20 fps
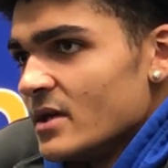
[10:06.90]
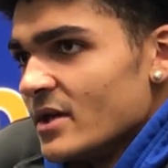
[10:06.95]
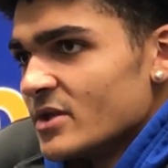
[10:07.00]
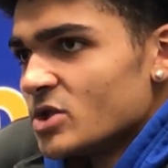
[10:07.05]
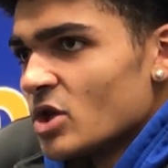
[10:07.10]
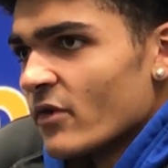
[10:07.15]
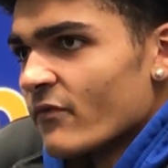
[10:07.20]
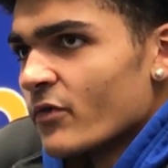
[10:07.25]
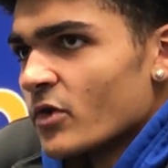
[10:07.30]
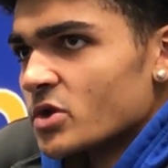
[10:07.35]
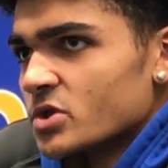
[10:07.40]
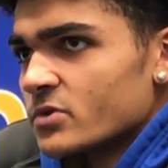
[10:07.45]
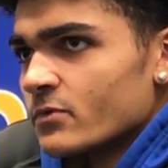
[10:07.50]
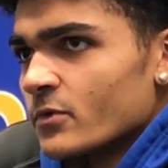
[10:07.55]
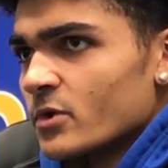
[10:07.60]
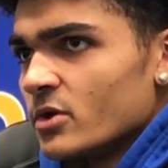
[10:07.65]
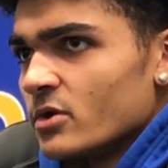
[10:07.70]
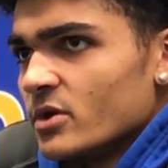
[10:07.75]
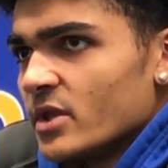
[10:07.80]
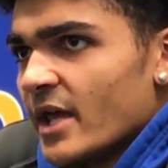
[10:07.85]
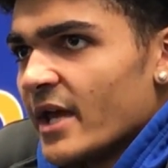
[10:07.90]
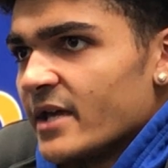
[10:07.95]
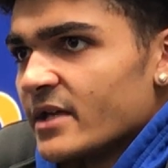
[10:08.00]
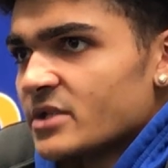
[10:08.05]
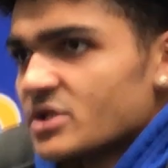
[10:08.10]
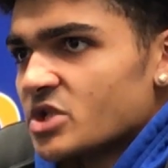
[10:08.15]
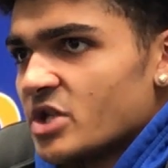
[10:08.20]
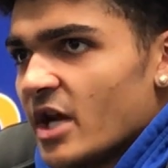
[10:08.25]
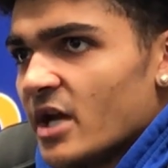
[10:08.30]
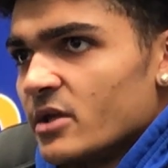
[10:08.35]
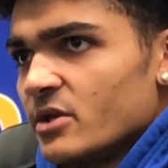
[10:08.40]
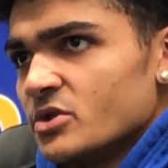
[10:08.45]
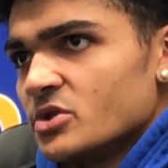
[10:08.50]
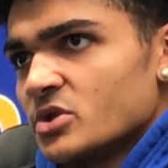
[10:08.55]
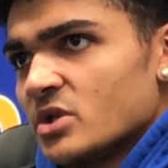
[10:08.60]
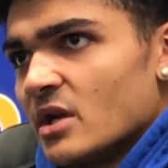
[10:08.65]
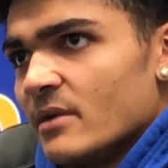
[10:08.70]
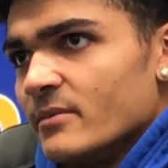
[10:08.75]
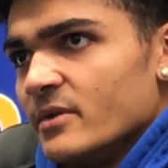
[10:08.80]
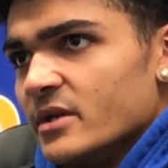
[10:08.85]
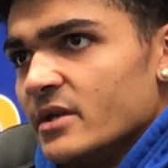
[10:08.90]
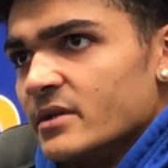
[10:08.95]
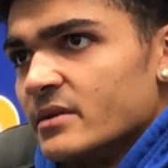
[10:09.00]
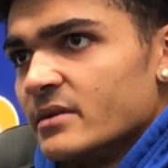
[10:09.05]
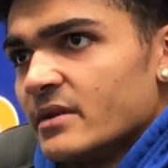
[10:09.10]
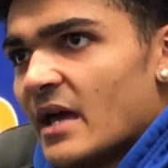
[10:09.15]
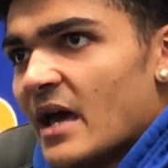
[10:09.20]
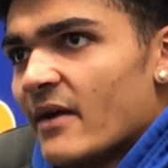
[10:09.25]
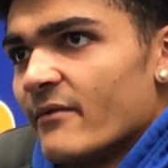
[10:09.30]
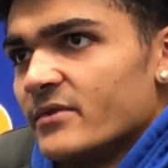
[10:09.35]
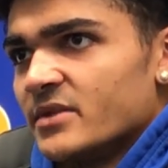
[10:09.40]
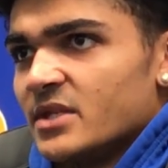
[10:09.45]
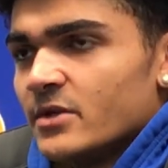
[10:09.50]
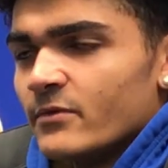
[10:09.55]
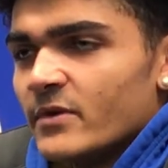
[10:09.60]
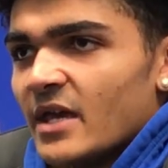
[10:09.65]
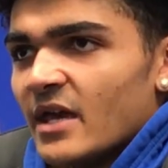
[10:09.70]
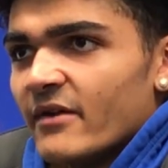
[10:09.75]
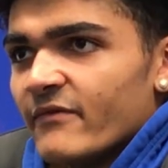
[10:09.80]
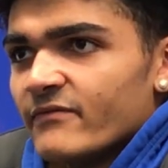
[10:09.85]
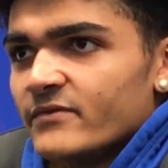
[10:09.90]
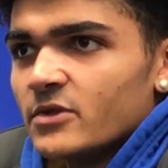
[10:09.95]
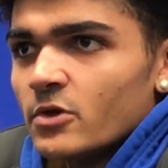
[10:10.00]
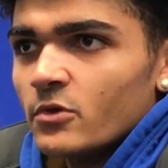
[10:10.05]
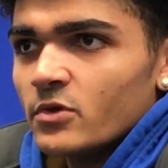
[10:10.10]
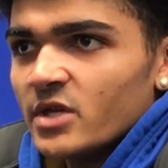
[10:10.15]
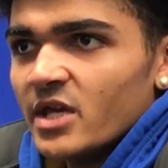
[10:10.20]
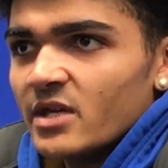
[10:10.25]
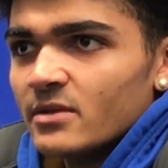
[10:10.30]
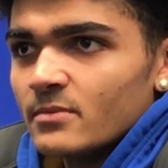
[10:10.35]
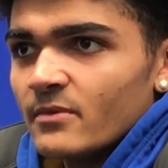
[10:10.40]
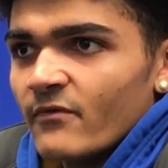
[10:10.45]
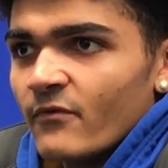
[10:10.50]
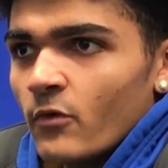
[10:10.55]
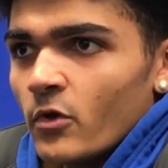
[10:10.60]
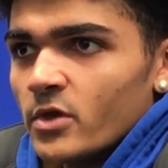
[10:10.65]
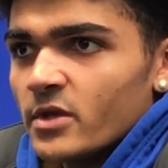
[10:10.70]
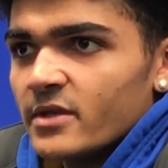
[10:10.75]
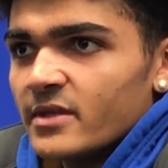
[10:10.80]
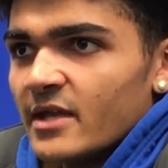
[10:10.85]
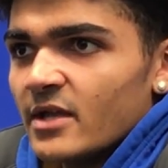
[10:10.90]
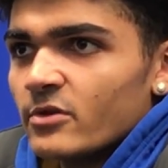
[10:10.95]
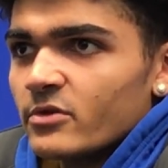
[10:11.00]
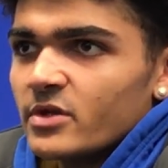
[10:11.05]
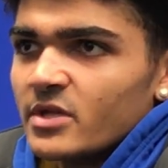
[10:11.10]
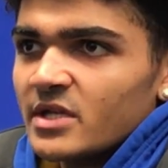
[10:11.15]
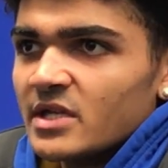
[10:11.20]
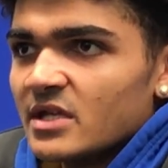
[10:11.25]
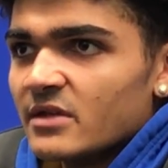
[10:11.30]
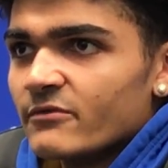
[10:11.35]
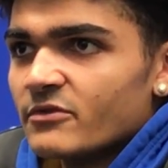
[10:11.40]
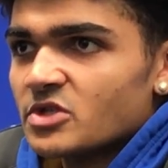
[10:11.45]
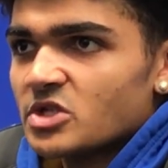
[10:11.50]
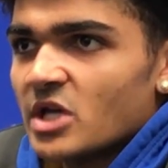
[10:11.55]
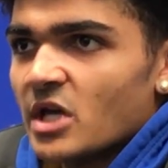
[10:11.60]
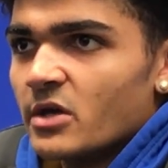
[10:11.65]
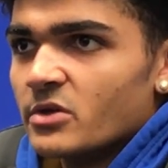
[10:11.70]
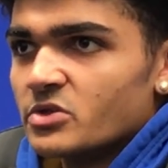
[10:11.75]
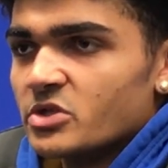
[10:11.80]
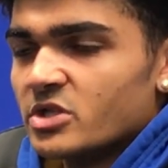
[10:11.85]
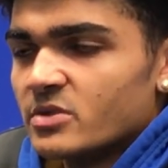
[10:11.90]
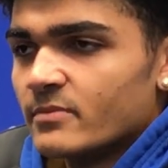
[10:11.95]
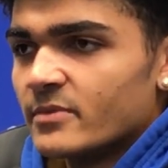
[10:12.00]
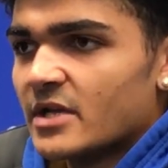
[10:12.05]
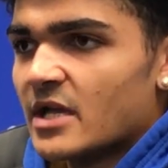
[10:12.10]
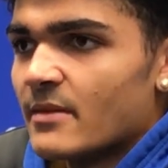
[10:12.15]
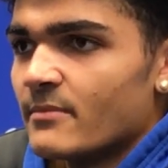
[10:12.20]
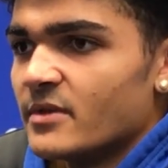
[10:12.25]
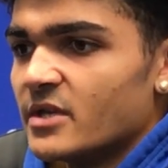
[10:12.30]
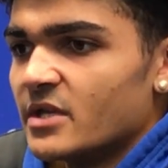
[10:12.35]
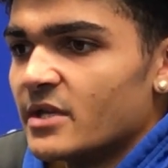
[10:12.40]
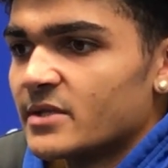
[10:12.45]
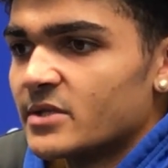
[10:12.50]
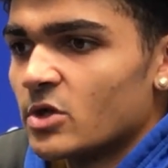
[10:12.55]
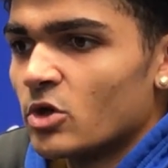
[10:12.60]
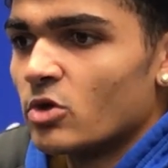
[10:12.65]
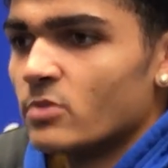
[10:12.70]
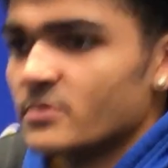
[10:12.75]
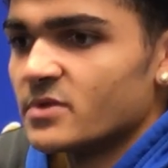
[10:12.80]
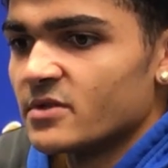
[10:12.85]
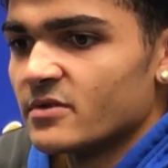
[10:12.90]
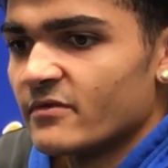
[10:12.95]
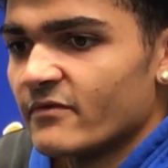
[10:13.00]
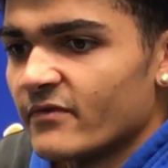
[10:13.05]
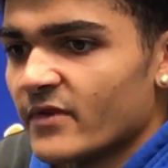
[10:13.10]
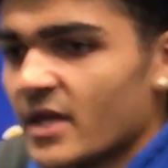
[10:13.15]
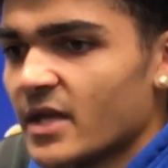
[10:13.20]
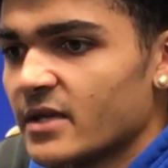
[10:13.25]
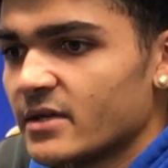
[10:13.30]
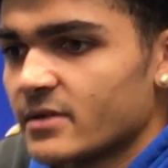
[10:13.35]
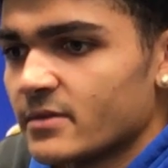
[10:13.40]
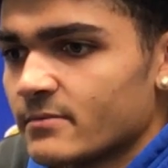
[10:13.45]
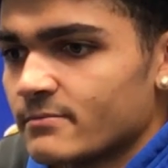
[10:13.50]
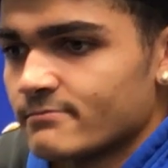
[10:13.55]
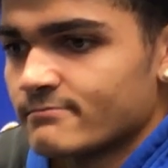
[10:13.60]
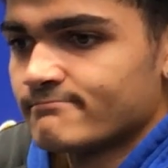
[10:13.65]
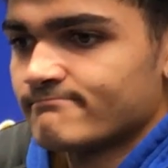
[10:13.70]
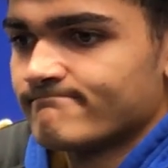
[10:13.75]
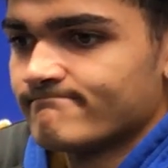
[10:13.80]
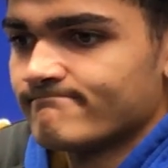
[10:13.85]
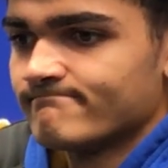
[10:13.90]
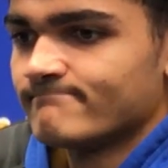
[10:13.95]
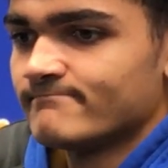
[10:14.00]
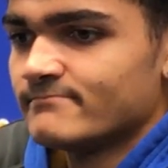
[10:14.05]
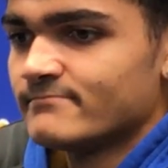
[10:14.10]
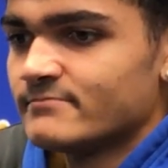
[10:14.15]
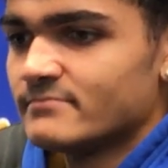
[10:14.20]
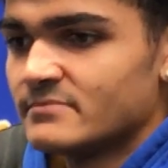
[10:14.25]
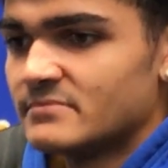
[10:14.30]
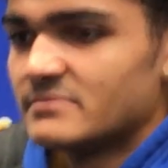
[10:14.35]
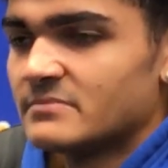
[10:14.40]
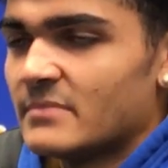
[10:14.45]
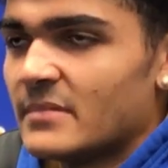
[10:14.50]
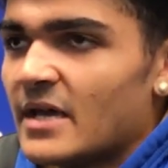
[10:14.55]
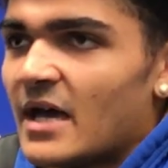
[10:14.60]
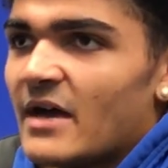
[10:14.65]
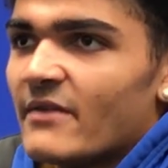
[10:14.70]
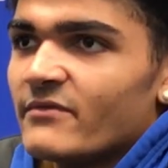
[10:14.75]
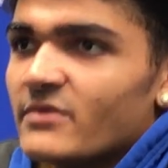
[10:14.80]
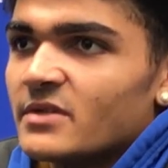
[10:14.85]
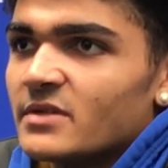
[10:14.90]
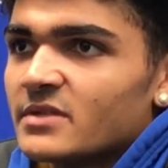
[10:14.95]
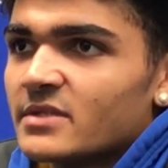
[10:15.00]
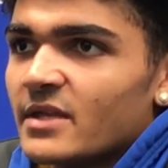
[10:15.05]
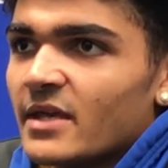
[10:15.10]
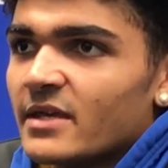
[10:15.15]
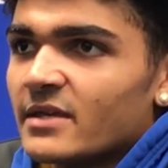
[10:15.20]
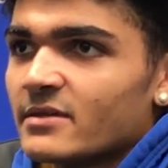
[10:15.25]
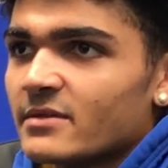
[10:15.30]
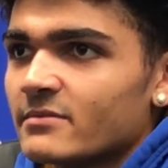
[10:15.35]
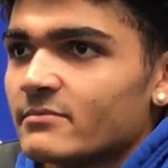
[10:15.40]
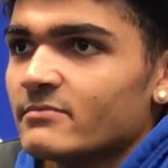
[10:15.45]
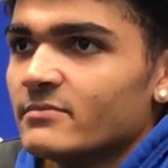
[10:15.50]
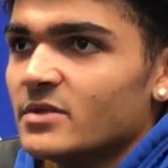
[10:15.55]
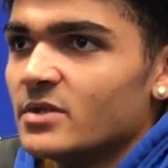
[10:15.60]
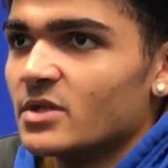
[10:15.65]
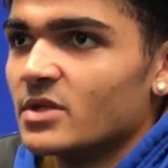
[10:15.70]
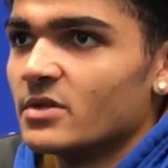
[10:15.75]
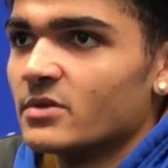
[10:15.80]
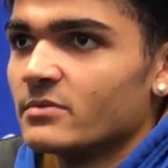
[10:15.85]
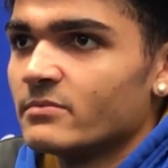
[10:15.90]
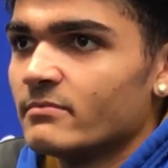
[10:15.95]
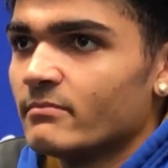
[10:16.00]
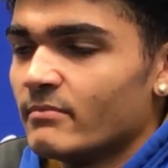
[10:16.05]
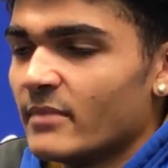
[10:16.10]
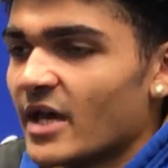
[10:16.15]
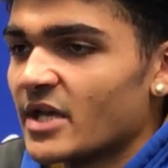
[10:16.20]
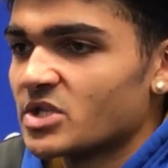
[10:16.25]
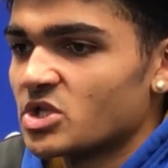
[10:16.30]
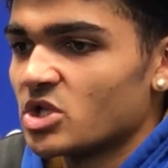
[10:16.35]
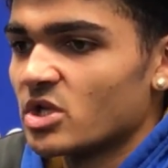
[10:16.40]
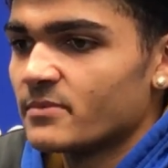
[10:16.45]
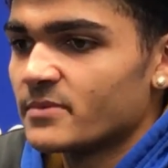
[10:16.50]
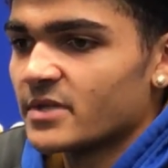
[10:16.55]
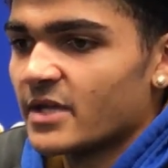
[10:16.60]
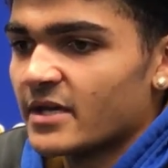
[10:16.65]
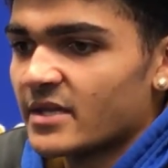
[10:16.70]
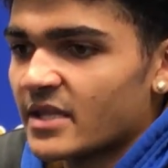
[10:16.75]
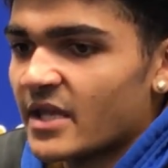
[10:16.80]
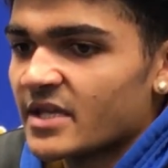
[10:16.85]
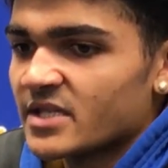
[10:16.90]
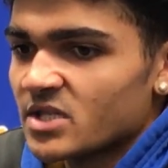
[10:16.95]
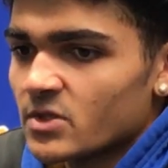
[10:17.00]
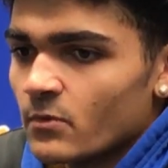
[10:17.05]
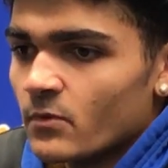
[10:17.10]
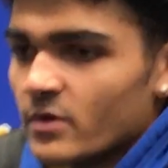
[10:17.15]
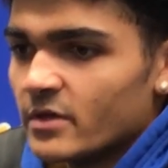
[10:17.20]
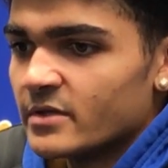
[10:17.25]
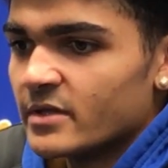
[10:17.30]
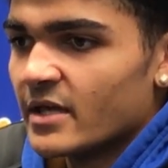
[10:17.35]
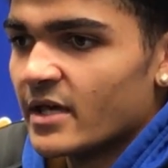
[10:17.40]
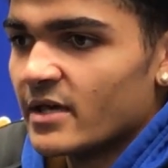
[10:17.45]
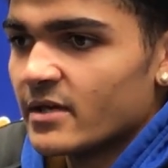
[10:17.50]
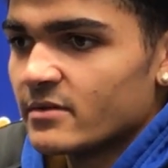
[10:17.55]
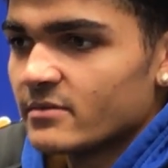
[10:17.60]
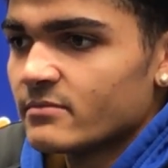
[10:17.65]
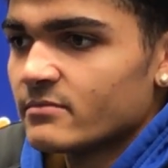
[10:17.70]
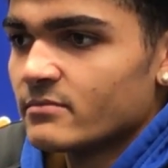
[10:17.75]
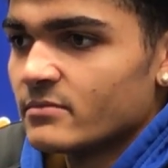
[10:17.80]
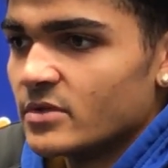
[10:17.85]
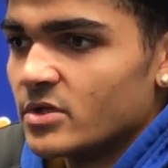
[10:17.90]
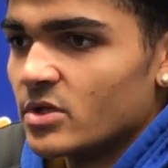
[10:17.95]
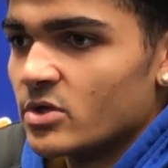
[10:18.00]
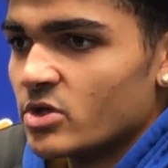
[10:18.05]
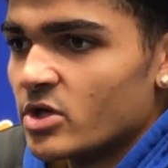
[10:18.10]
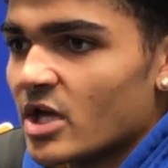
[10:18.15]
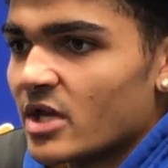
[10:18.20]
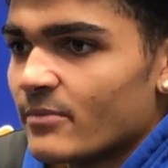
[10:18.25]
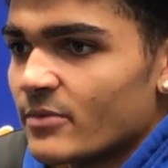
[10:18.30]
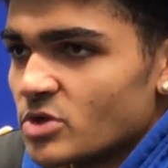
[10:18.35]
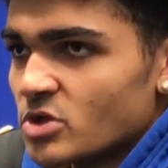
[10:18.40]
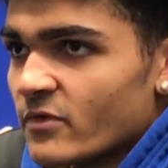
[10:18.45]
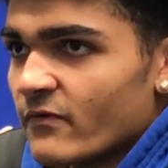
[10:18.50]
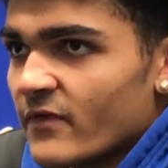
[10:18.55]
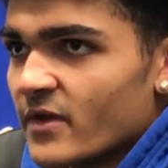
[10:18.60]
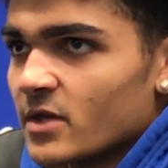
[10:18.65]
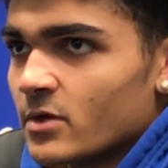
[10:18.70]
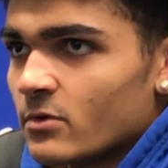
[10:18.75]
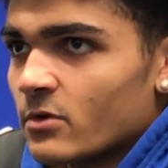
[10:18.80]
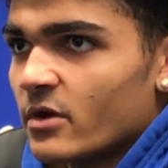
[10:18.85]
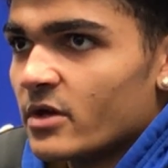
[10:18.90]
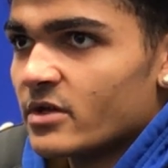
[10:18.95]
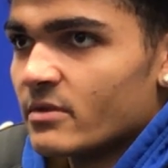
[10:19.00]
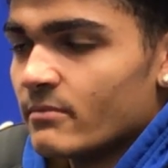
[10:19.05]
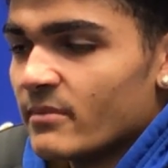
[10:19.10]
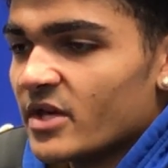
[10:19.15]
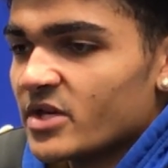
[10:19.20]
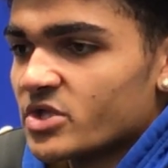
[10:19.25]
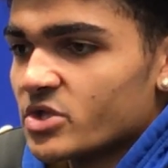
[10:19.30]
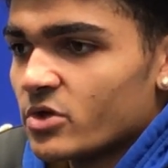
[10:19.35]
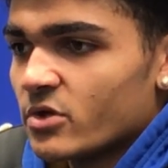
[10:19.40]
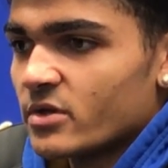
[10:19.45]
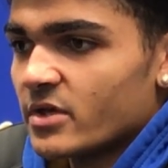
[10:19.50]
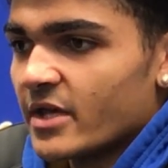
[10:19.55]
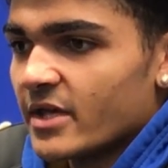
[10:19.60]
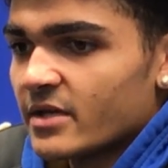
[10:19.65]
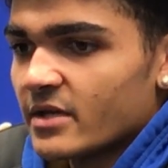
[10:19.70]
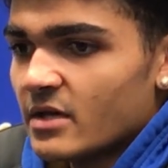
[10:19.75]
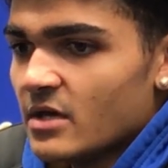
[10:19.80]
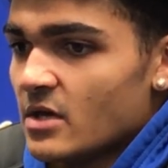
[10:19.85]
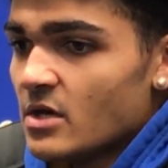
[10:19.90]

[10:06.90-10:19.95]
It's our first real like challenge. I mean, obviously we have two games before then that are going to give us challenges, but I mean in terms of like obvious like you know matchups, like that's the one that you know you got to put your finger on and make sure like